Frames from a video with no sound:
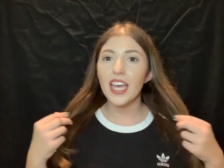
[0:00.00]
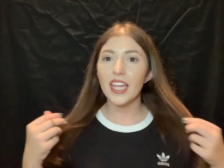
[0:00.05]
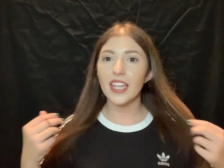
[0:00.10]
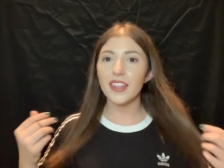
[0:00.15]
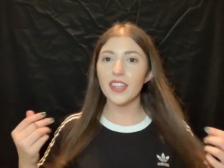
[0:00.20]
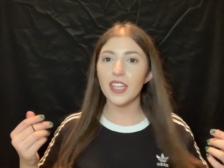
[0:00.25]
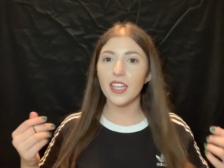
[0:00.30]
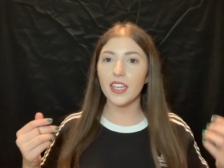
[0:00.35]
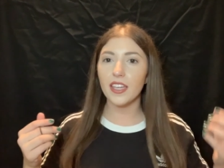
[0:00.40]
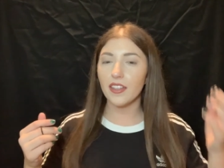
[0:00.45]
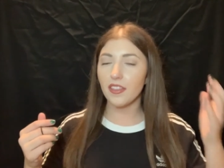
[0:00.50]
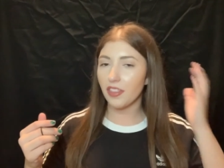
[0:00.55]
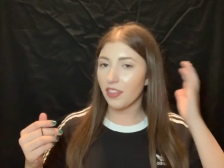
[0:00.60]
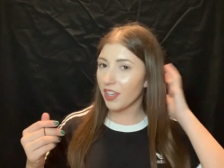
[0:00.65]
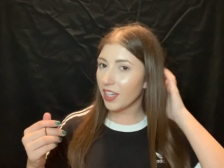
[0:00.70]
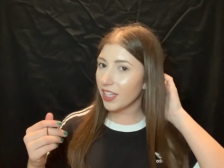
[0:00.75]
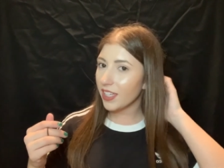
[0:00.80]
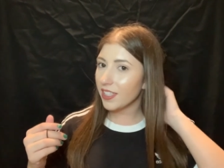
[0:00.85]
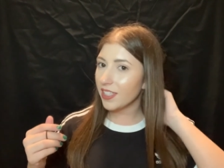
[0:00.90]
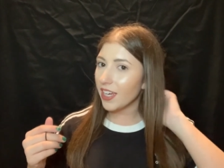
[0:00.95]
the
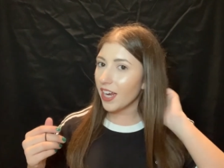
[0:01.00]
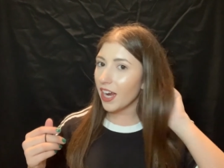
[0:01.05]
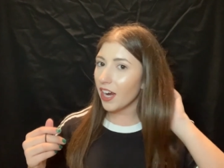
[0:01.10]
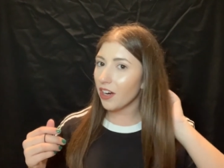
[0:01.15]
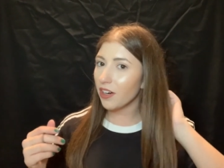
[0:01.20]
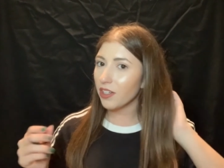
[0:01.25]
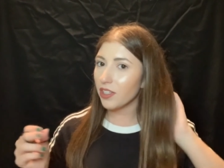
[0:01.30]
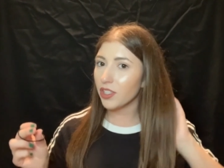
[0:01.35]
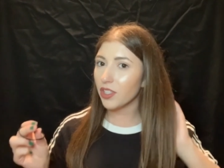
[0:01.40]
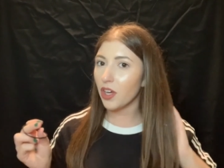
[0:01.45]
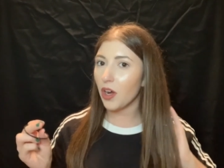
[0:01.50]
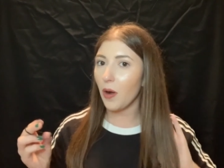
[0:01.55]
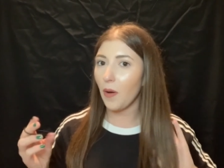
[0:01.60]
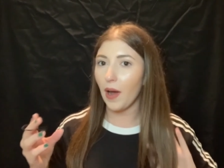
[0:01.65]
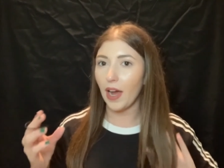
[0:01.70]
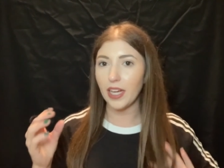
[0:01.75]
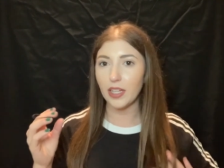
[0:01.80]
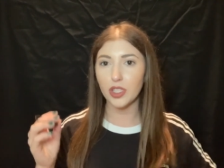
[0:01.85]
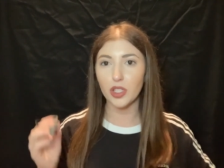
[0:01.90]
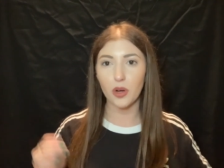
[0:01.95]
thickest hair, so
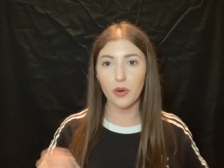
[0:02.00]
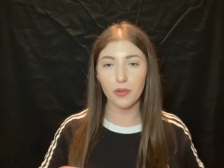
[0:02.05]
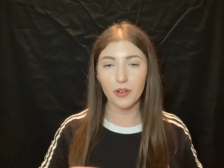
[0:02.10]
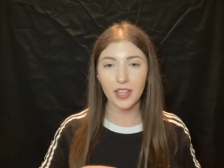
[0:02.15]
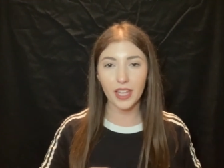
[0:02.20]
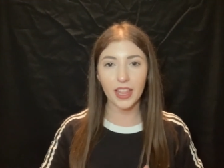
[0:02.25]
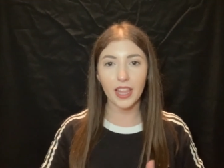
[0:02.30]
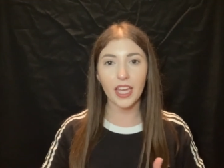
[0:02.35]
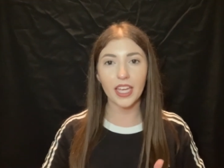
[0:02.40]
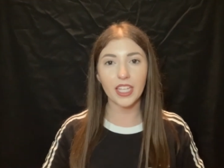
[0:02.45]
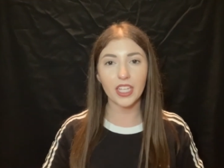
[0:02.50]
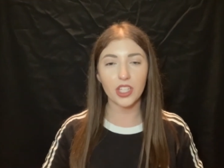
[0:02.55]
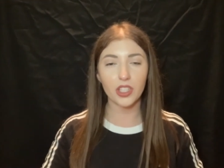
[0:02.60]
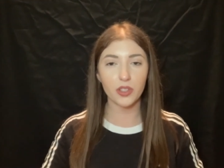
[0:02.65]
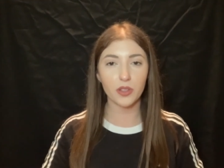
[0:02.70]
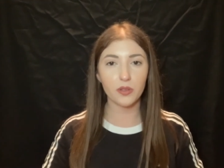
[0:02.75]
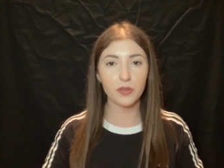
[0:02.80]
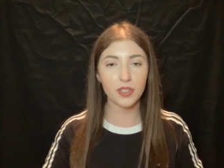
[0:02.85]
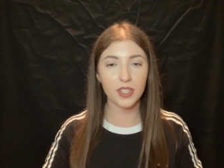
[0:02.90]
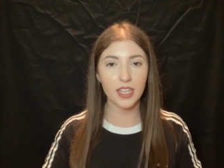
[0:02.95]
I don't really like
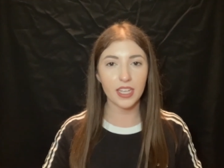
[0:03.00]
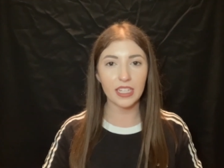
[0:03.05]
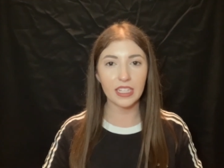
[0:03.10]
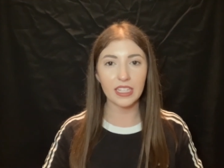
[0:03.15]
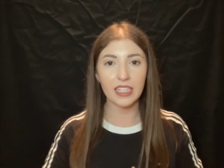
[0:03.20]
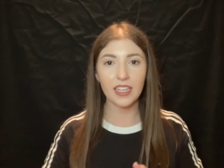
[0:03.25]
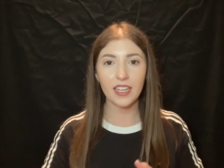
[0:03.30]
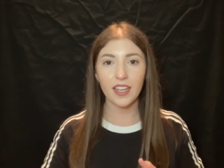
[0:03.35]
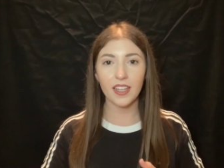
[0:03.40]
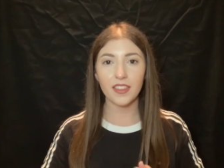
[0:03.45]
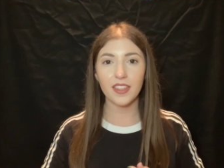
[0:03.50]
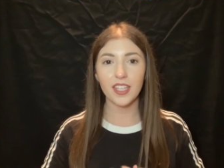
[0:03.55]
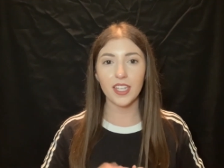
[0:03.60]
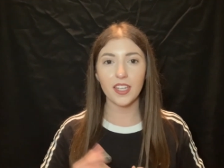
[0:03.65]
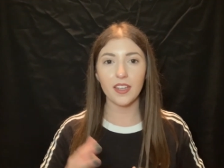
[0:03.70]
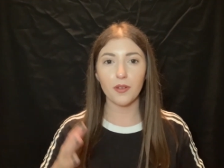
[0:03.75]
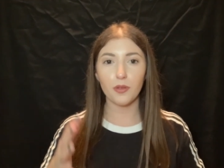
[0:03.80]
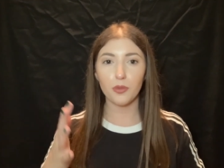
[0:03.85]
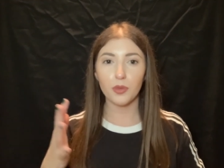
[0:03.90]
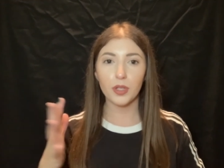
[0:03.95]
using
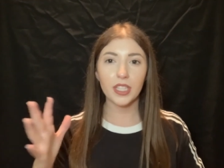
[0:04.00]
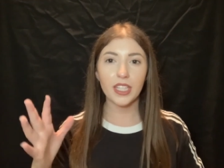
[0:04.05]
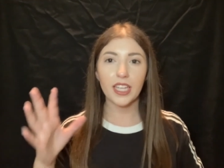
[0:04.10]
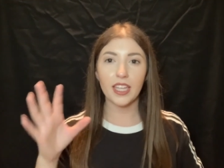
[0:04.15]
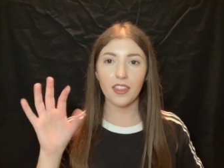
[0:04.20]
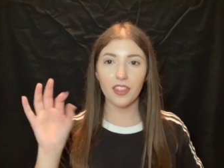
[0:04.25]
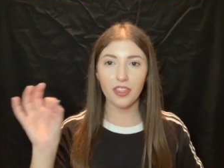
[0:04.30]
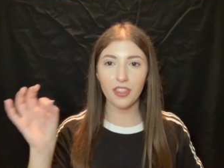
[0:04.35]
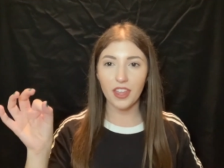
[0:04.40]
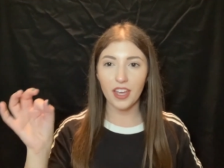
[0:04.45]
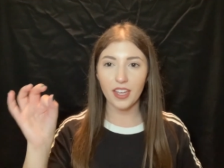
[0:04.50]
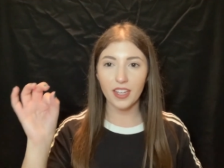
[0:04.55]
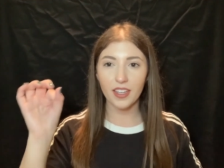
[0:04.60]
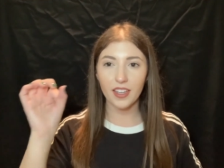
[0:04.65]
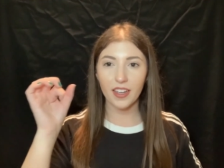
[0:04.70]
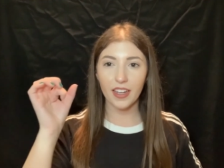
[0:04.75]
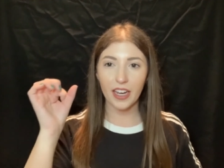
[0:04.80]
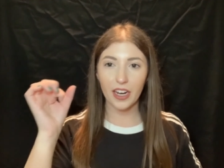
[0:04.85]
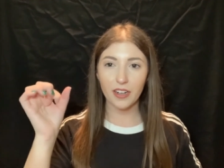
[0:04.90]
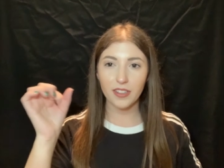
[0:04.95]
the really thick
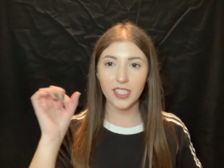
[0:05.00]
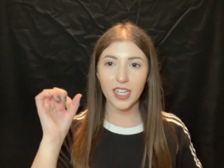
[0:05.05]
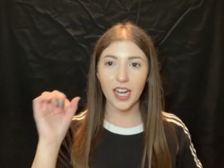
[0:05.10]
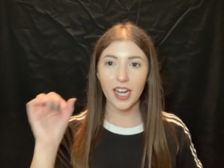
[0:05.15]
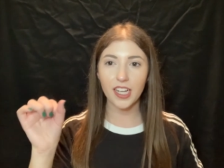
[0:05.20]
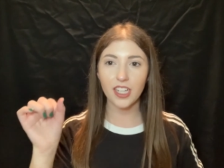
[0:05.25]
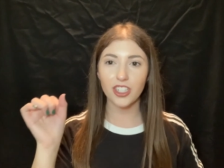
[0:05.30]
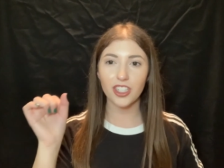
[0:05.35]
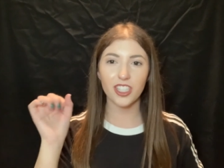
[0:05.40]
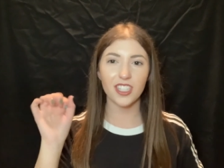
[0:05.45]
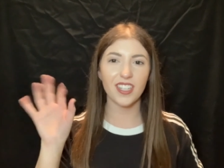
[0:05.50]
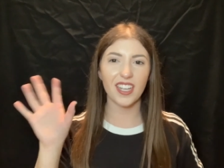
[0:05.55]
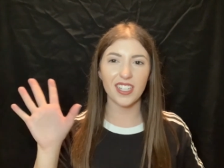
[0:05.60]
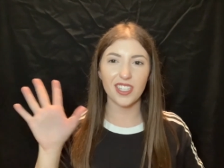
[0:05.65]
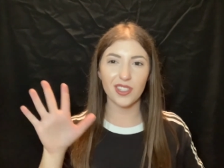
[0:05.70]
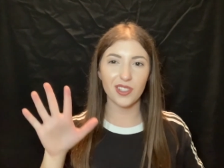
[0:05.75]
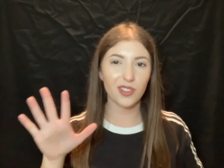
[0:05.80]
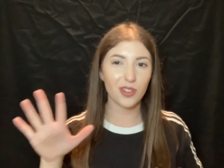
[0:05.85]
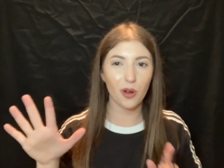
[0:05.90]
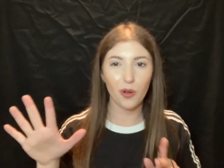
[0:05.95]
hair ties. Just I
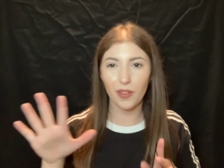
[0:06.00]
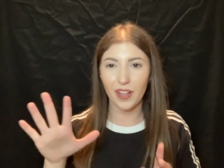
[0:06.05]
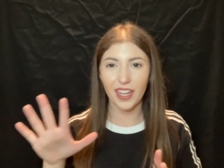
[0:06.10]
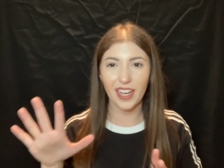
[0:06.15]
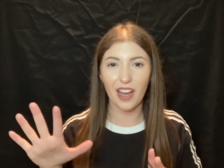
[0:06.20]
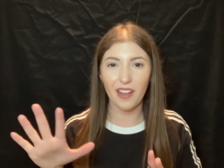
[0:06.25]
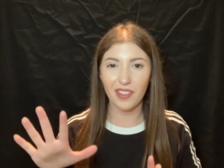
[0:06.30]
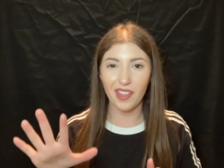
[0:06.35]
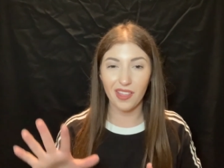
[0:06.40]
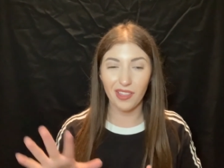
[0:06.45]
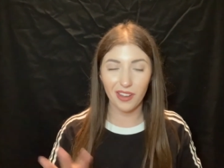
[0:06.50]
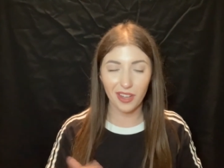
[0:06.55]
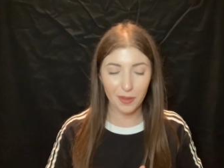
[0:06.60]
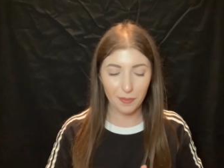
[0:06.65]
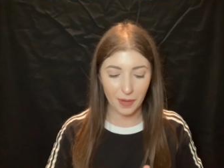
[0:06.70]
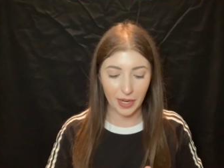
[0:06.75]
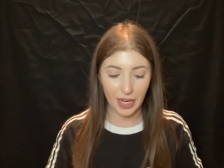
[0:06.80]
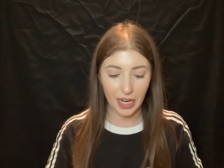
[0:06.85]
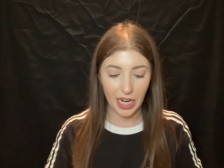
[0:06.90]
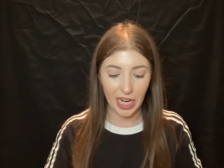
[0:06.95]
don't like how they look in
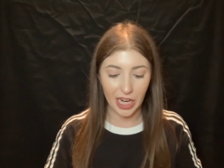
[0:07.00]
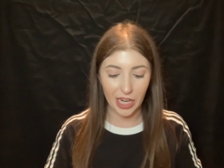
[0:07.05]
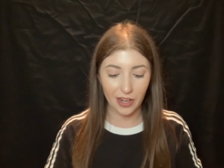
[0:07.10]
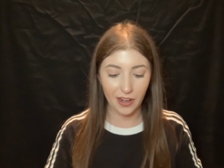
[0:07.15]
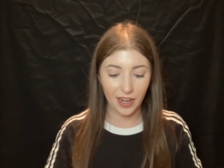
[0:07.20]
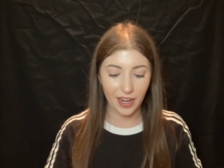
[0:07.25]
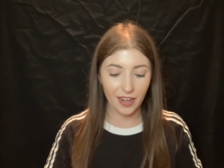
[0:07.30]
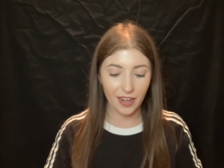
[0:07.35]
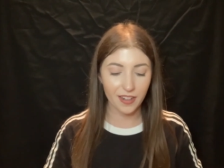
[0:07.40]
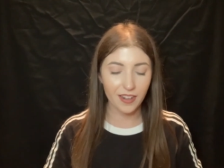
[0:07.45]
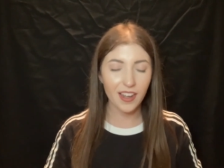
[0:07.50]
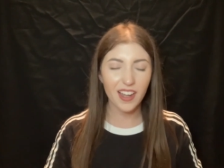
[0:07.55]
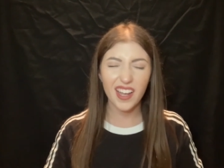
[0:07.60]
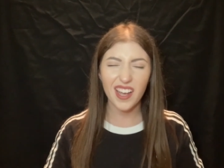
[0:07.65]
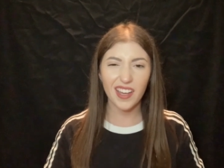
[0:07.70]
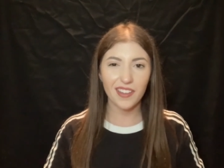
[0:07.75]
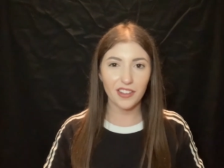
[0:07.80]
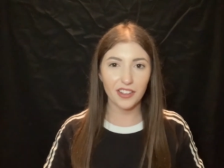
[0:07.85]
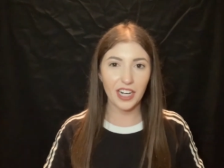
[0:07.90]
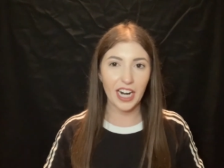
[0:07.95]
my hair, and
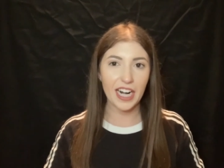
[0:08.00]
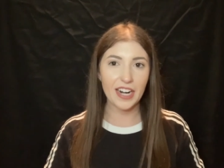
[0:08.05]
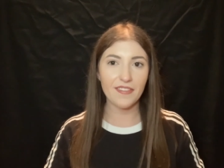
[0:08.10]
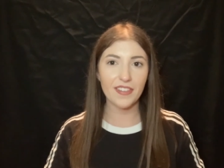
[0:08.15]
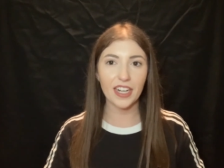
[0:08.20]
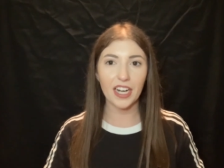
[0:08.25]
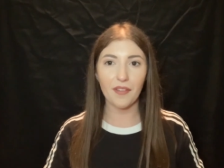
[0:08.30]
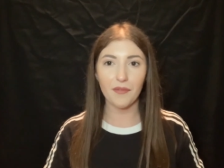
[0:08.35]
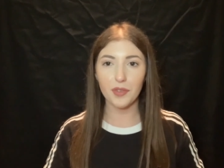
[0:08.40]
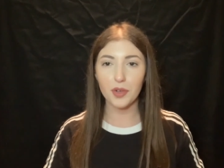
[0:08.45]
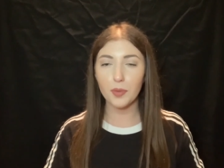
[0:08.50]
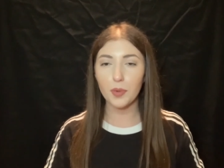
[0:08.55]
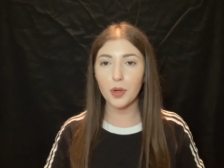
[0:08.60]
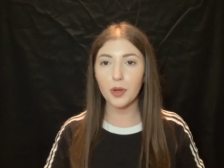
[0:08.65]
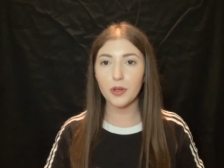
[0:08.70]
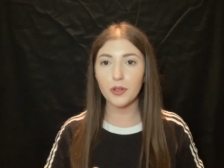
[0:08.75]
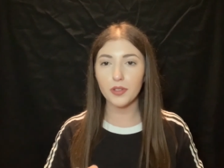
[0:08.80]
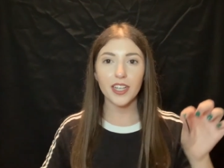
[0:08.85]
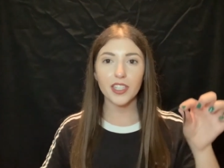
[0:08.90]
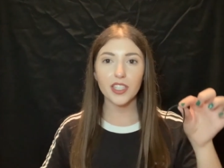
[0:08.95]
they're kind of uncomfortable.